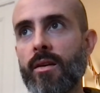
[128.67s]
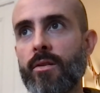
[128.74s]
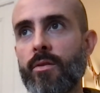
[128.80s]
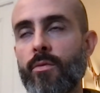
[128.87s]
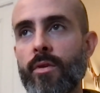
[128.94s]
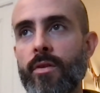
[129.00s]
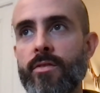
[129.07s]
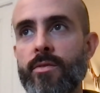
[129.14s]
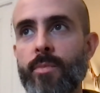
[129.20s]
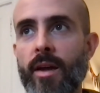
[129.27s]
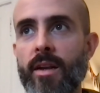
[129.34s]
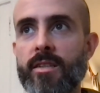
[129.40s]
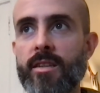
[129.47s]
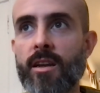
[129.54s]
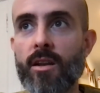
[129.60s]
we've
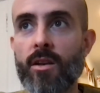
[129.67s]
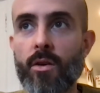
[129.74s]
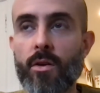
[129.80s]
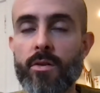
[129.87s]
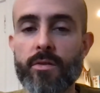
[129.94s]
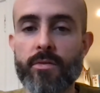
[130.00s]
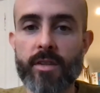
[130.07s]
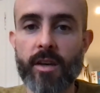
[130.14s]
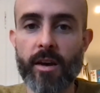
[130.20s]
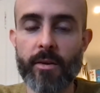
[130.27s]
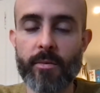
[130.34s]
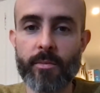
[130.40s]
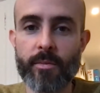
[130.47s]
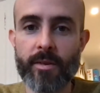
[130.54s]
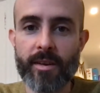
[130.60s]
spent a lot of
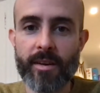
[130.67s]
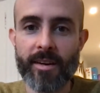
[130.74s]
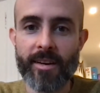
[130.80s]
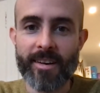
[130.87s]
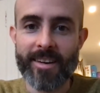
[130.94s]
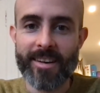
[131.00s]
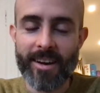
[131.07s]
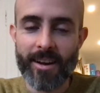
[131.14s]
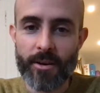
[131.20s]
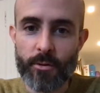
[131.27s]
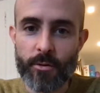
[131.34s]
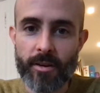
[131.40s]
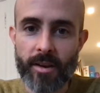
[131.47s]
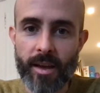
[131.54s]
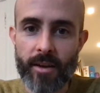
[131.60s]
time in our
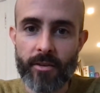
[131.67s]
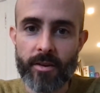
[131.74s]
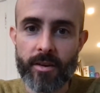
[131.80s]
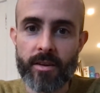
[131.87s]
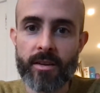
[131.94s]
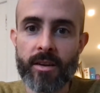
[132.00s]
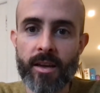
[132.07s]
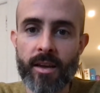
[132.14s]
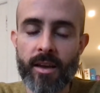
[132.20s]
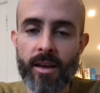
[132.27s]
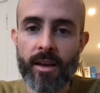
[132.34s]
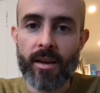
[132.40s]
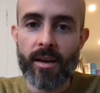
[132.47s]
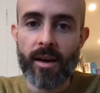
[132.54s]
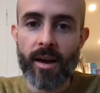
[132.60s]
local area,
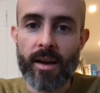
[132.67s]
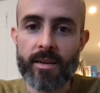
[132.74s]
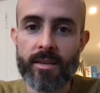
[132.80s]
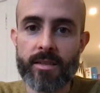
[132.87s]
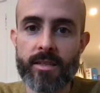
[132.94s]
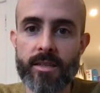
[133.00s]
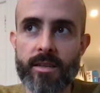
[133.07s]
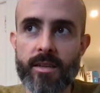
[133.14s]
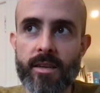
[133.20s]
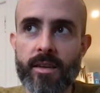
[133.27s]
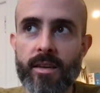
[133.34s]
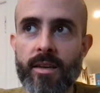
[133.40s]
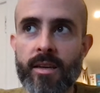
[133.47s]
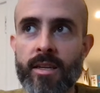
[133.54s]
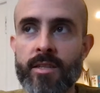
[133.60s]
and
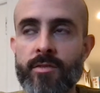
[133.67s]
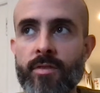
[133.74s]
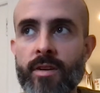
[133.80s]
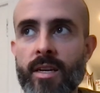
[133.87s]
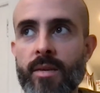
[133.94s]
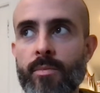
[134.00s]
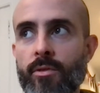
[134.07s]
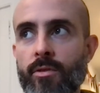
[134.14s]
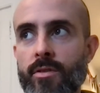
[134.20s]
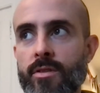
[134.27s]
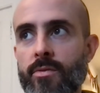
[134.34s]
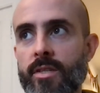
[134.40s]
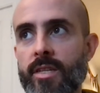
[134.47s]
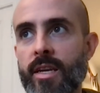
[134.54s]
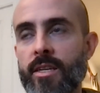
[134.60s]
it's really brought to
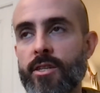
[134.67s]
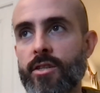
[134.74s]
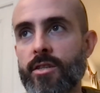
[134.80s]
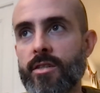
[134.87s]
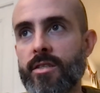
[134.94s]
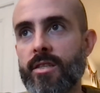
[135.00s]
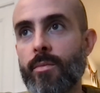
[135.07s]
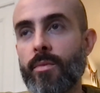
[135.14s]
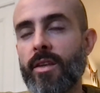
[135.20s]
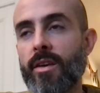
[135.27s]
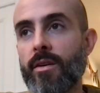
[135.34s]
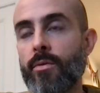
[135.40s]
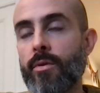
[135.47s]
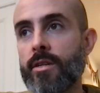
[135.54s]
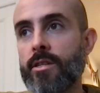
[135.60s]
attention something
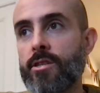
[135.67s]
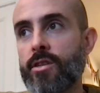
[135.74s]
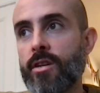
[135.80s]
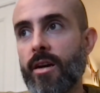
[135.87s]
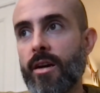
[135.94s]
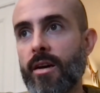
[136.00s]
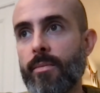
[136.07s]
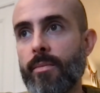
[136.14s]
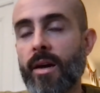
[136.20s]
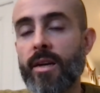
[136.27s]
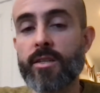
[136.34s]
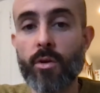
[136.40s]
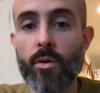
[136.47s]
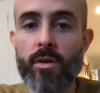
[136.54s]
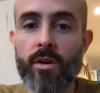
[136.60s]
which I
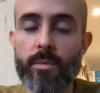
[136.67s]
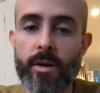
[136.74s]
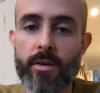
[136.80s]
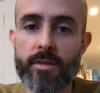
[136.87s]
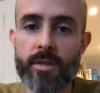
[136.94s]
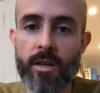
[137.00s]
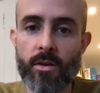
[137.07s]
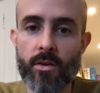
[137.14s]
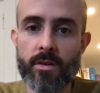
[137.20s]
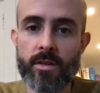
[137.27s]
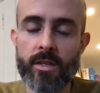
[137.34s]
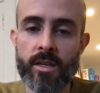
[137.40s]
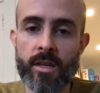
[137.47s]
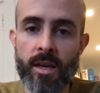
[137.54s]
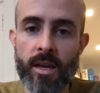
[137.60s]
talk about a
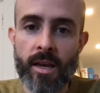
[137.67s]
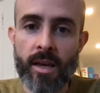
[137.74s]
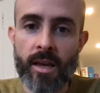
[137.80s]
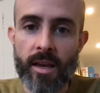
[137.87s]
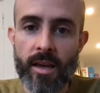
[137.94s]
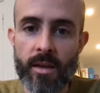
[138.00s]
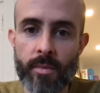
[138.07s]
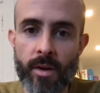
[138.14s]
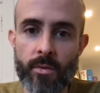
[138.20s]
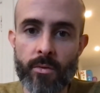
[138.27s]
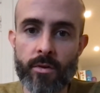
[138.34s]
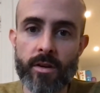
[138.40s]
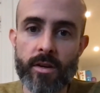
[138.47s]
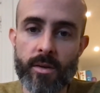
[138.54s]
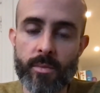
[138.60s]
lot in my
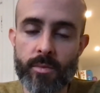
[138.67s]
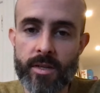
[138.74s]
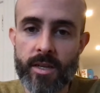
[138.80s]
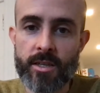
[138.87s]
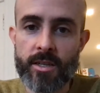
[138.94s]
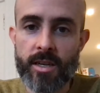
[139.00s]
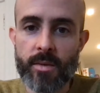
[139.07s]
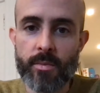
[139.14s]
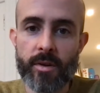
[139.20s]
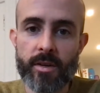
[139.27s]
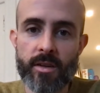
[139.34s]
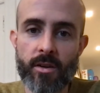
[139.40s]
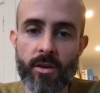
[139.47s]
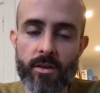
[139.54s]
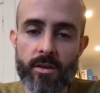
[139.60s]
work potentially, but
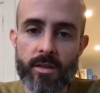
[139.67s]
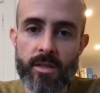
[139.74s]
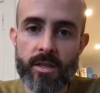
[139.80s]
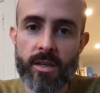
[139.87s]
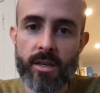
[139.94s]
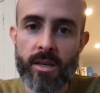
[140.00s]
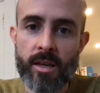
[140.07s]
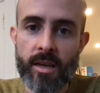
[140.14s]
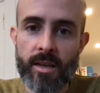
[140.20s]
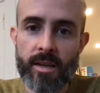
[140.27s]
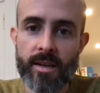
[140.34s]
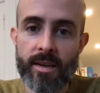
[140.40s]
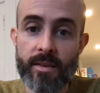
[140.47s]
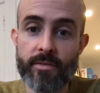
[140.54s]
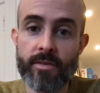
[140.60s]
not
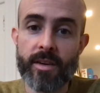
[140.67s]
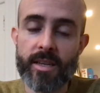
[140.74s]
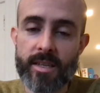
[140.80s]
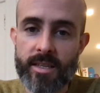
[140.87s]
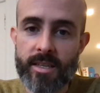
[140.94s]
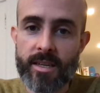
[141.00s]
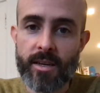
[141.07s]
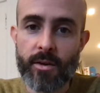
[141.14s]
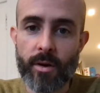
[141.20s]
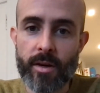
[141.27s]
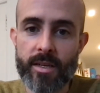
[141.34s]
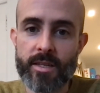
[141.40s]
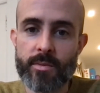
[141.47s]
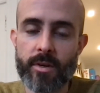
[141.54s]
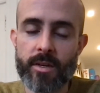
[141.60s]
live it
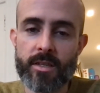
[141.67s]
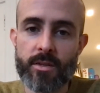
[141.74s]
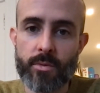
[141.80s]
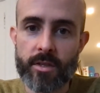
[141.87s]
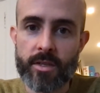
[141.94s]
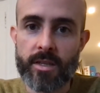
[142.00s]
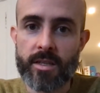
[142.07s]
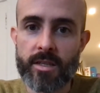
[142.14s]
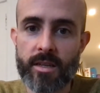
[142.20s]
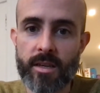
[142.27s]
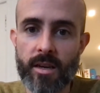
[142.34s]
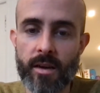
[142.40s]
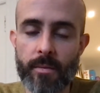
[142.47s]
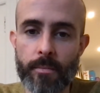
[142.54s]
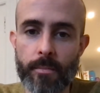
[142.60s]
quite as much, which is
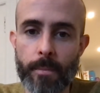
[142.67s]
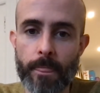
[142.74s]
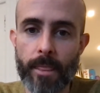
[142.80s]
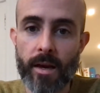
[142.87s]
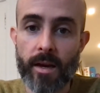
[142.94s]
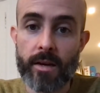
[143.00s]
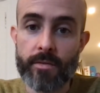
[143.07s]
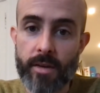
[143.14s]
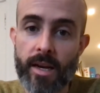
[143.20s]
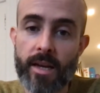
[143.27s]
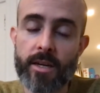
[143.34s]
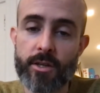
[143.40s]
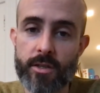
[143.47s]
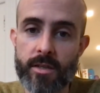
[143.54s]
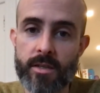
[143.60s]
a kind of
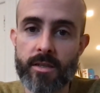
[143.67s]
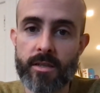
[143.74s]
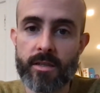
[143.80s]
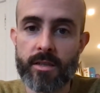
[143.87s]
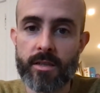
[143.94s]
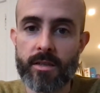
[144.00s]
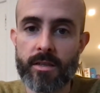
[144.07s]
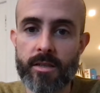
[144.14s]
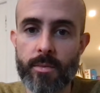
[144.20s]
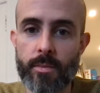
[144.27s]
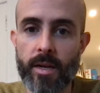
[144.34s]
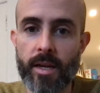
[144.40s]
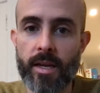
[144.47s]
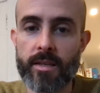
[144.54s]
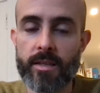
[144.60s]
connection to
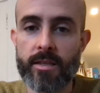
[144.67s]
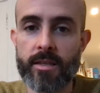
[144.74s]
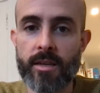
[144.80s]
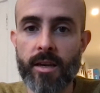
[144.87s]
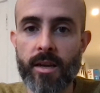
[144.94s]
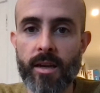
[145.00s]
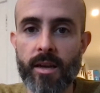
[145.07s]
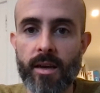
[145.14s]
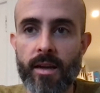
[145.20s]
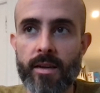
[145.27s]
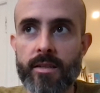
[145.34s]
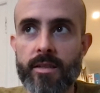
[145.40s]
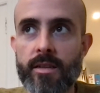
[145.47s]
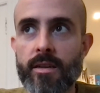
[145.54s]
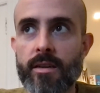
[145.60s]
place
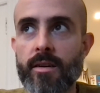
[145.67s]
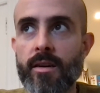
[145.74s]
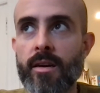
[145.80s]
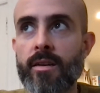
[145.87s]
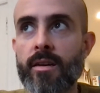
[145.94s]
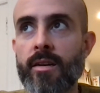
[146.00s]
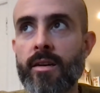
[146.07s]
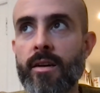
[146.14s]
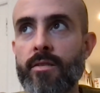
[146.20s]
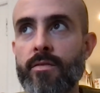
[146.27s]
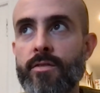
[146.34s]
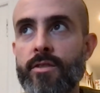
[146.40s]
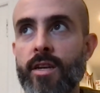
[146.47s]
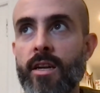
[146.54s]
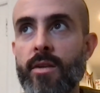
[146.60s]
and a kind
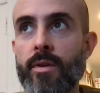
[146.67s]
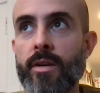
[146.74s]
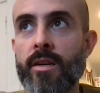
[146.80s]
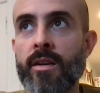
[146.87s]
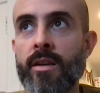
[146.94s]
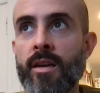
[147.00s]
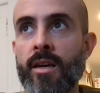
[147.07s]
of genuine